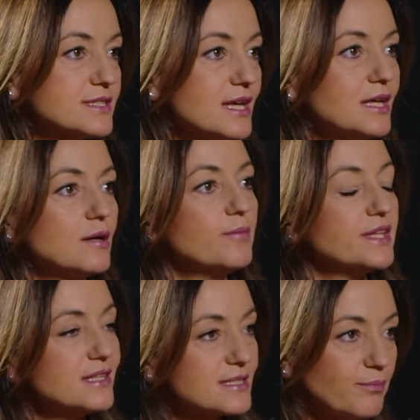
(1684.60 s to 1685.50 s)
saying,
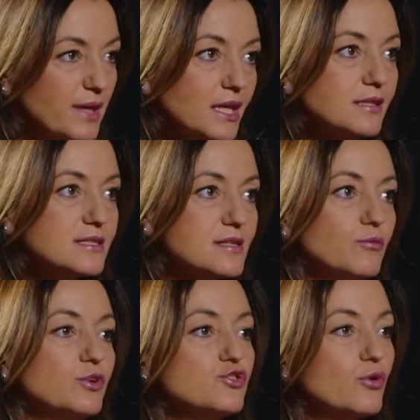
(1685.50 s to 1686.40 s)
but it's a means
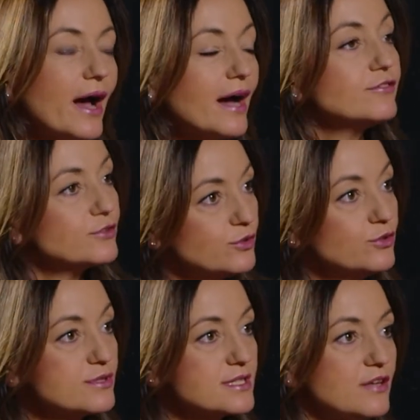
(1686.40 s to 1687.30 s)
which you have to
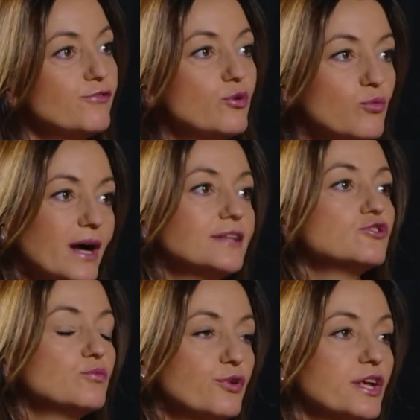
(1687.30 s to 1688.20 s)
use if you want
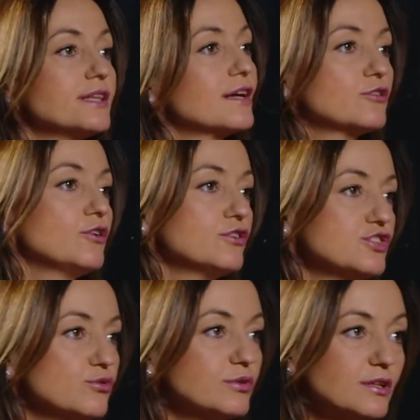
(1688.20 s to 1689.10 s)
to bring
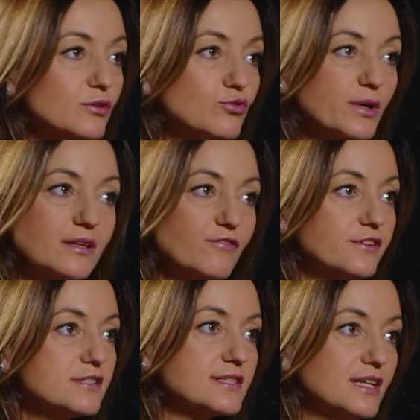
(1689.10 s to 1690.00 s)
technology to the
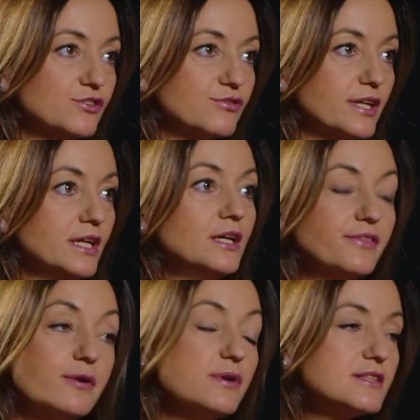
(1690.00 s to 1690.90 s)
21st century.
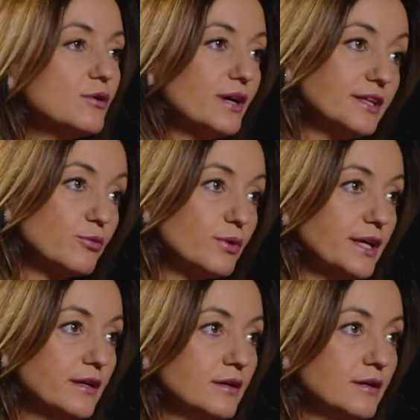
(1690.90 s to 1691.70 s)
There is no other way.